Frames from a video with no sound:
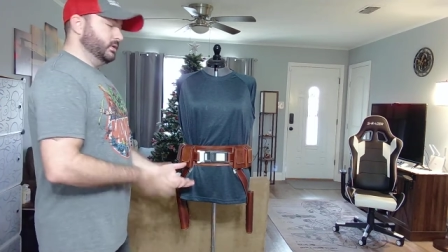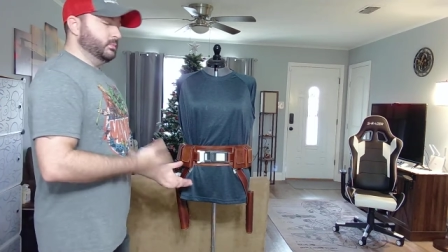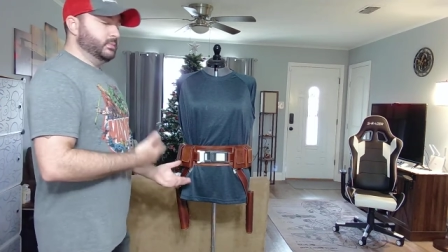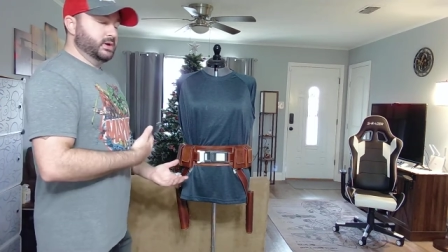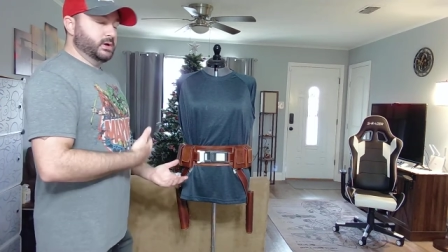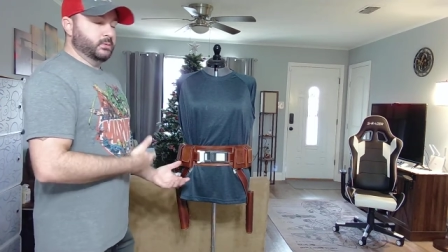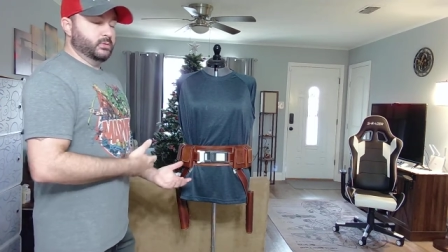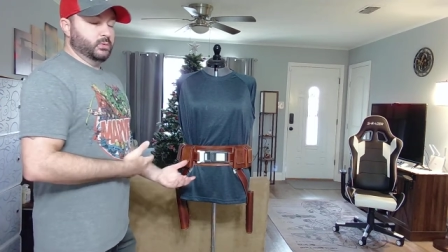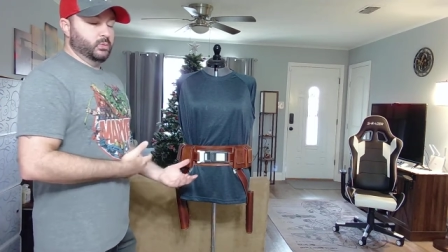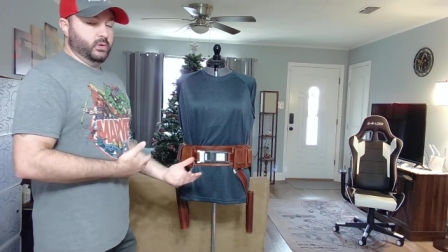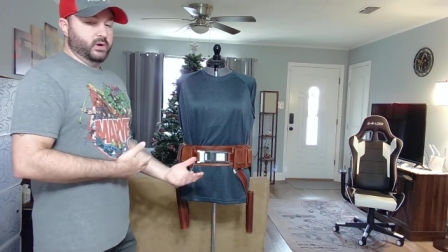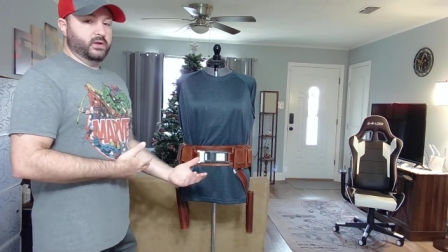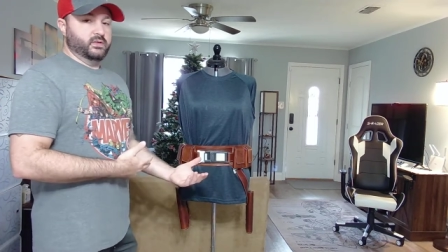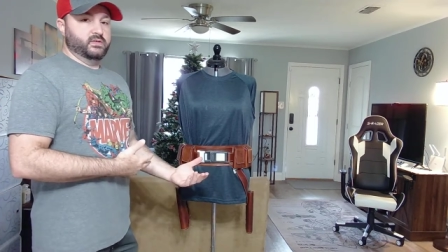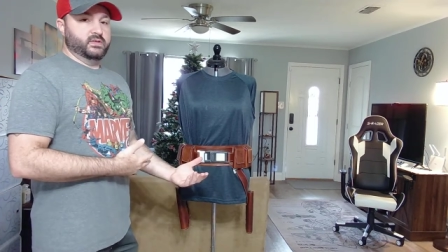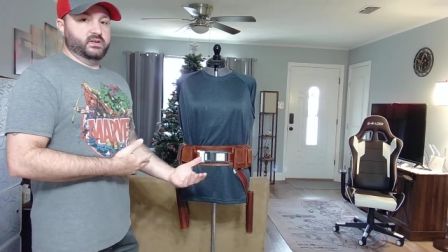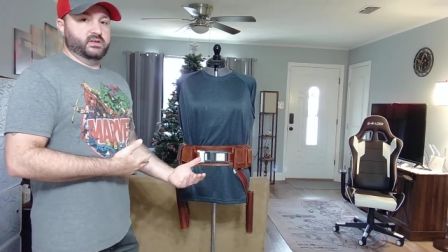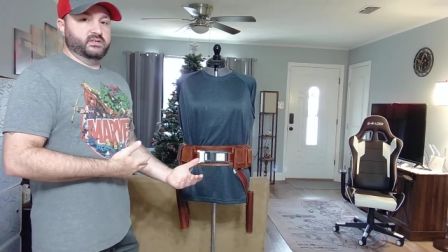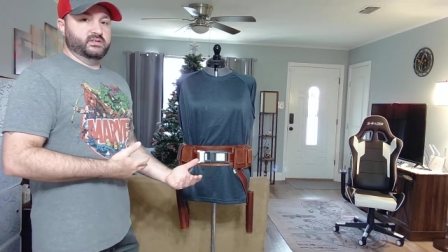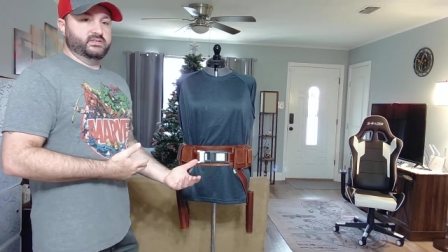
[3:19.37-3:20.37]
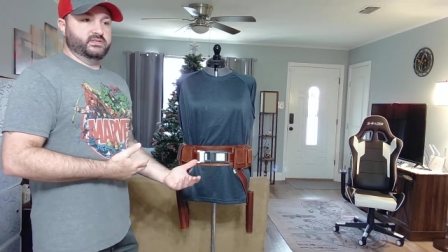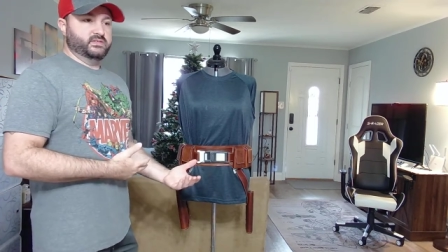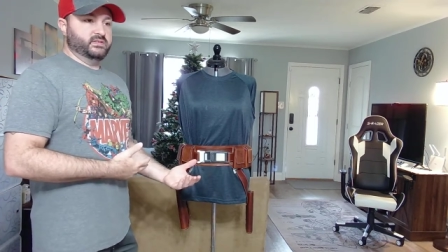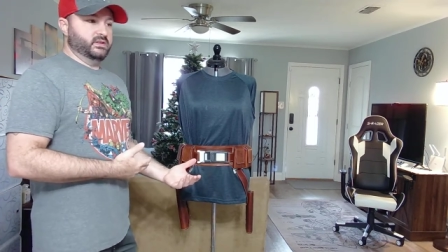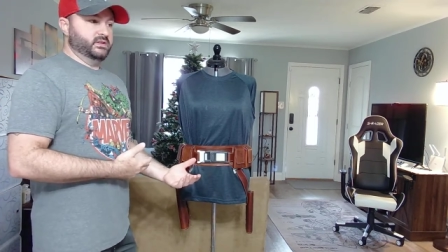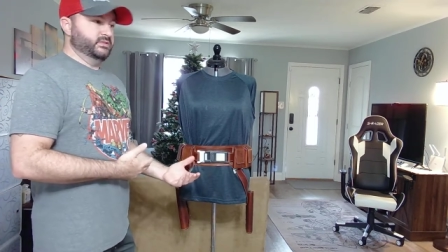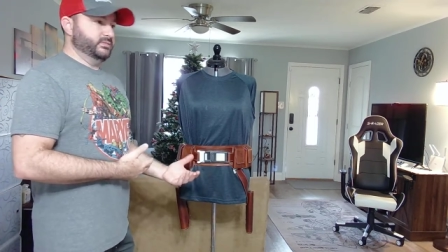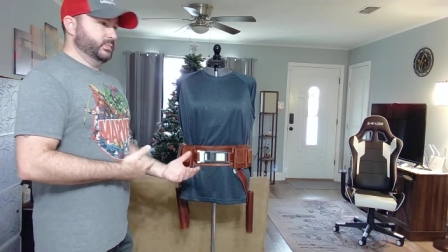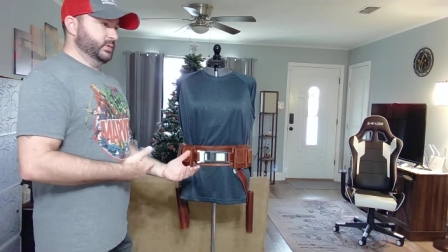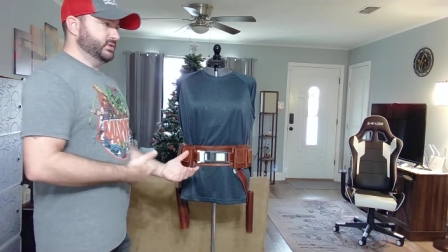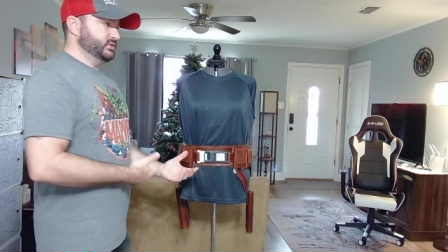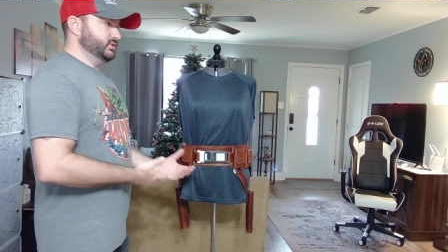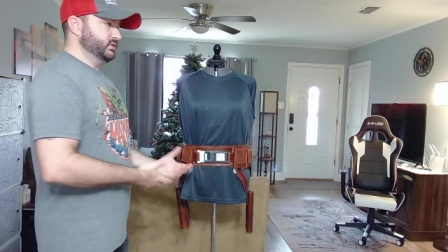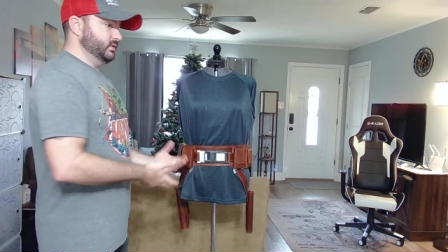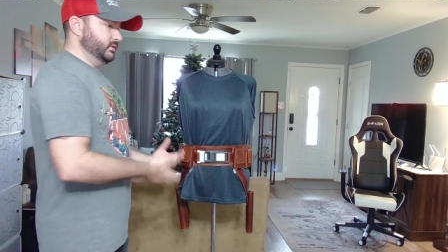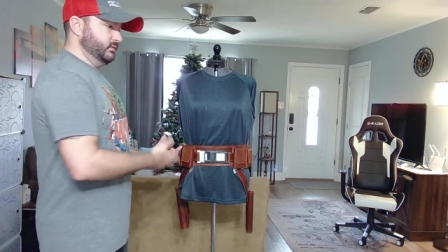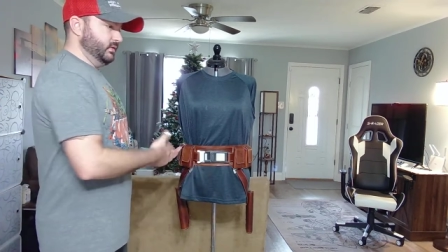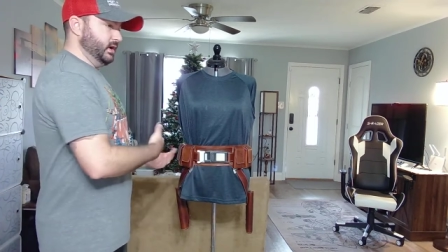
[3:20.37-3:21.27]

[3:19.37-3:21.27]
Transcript: to be able to wear this, especially